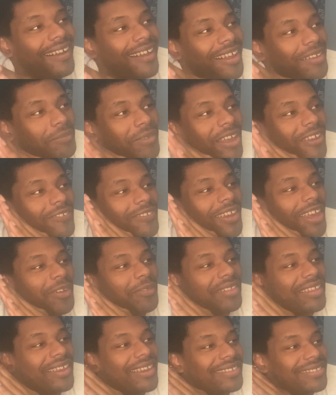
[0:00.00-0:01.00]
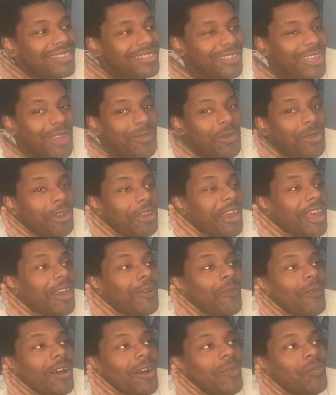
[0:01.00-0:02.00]
my family doesn't
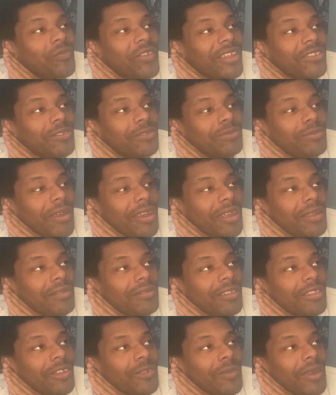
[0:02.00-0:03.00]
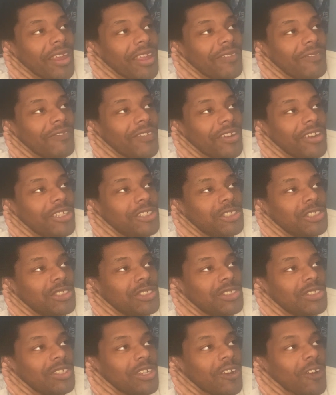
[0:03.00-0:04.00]
communicate well, and they're making fun
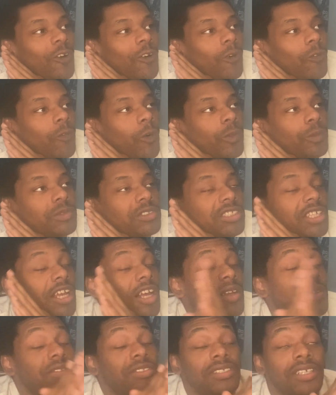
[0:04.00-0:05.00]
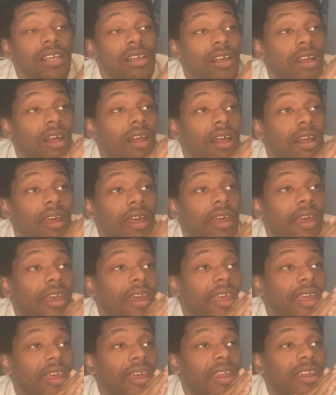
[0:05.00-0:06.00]
issues for themselves,
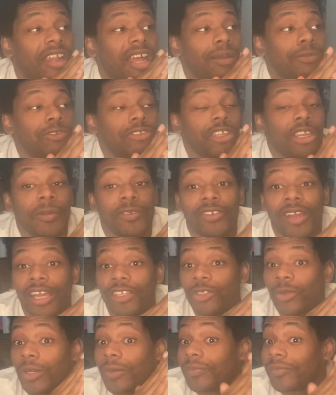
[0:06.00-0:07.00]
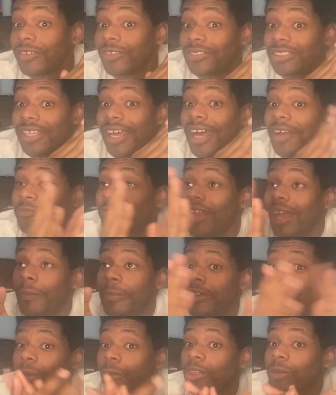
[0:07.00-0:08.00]
and I'm trying to drag into it. There's that. I've
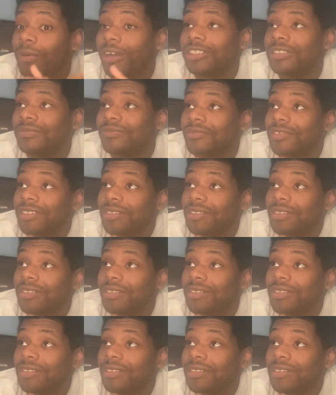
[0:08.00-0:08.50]
been dealing with depression.